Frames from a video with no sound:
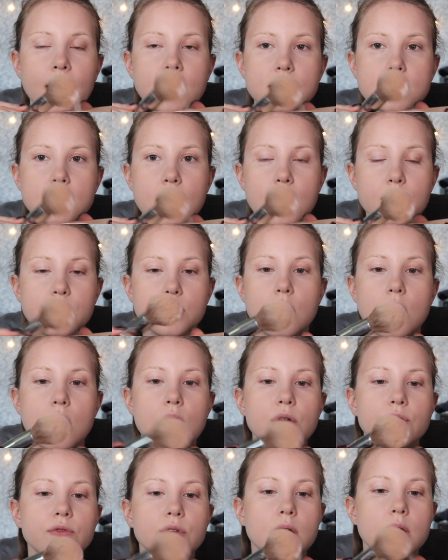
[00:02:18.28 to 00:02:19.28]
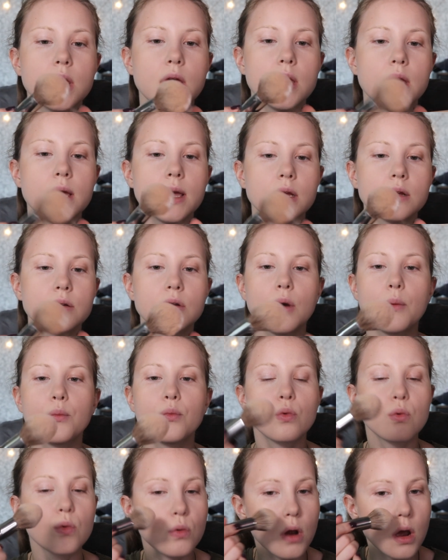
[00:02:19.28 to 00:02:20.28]
Tap it off and
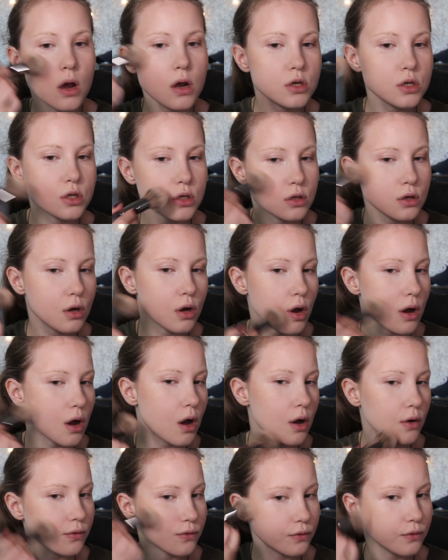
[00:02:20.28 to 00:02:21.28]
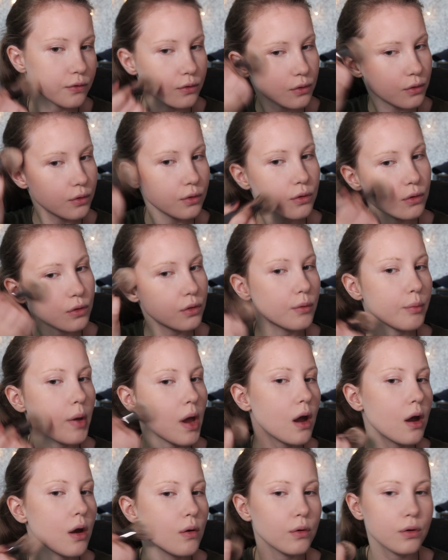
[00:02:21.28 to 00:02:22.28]
brush off the
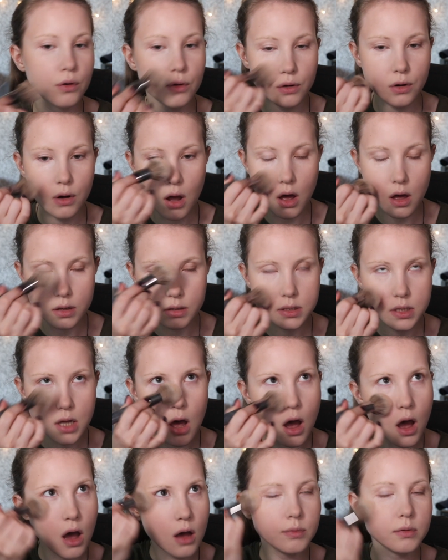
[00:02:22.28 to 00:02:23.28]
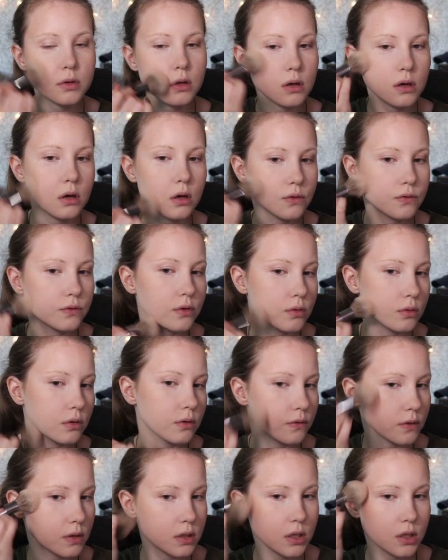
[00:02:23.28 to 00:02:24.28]
powder on top of your
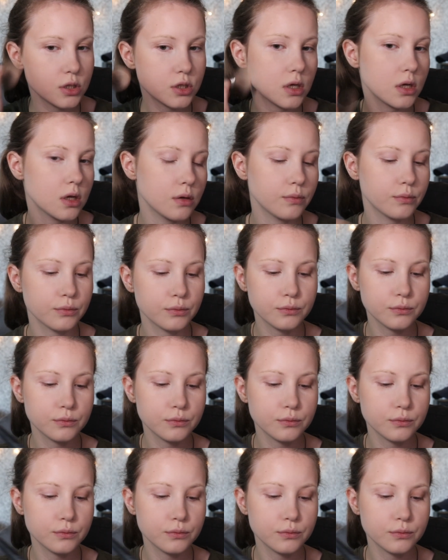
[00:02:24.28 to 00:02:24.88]
foundation.